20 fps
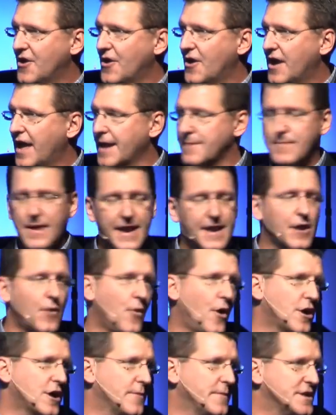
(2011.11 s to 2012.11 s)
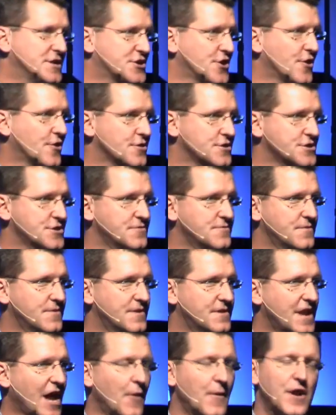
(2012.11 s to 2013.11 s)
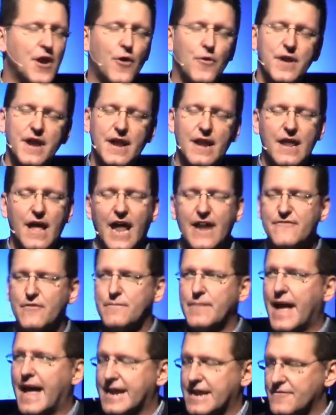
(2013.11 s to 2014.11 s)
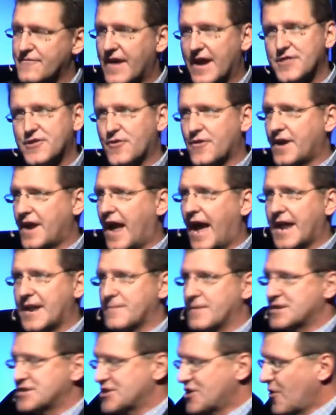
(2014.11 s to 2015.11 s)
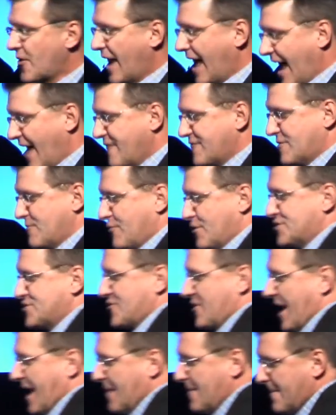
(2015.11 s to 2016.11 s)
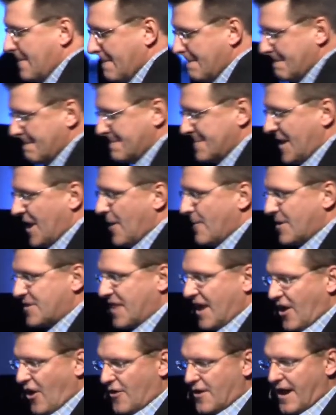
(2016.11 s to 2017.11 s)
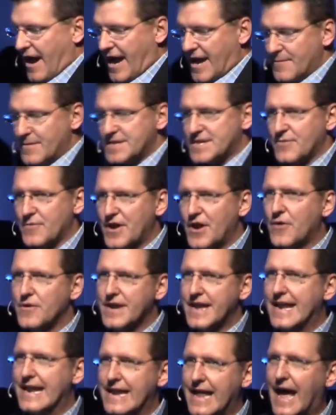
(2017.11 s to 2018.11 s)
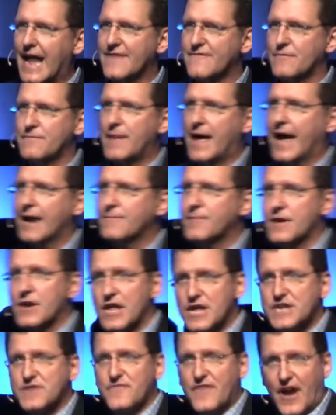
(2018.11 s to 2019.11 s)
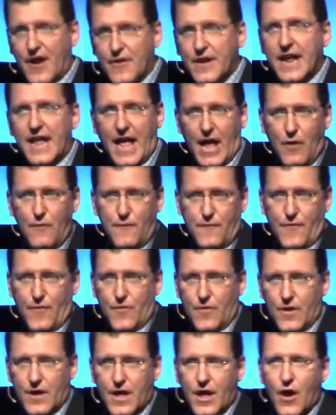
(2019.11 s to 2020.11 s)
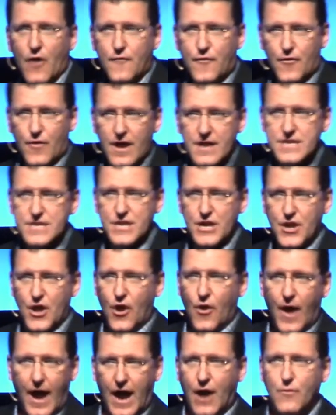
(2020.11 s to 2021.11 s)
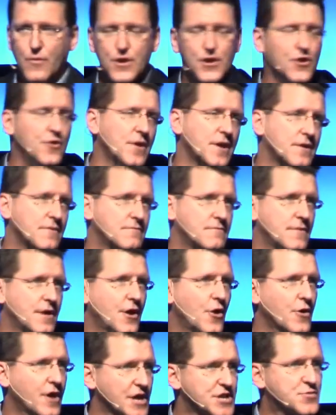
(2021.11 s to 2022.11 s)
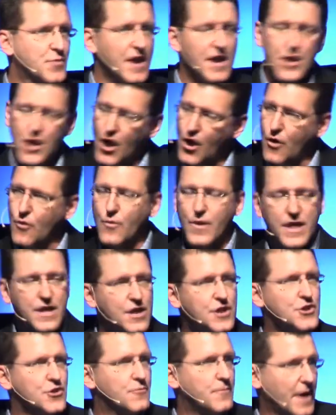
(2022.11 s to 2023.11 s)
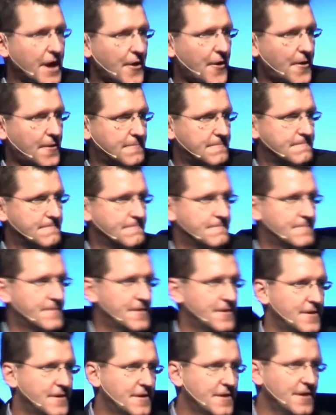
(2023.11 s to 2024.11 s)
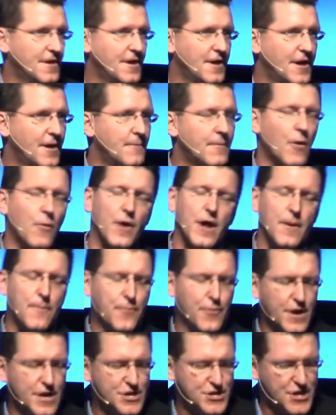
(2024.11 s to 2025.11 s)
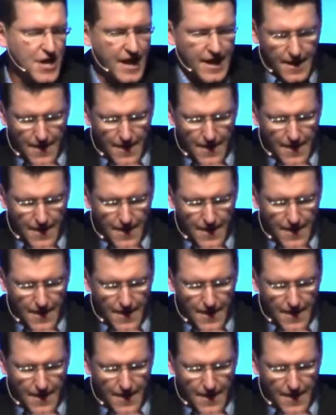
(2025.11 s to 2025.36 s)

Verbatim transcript: at being a welcoming church. Now, we don't get a lot of them back. In fact, they're anonymous. You don't have to put your name, but they are anonymous, and we don't get a lot of them back. But it's very helpful for us to know how we're doing because we know we can do better. But we appreciate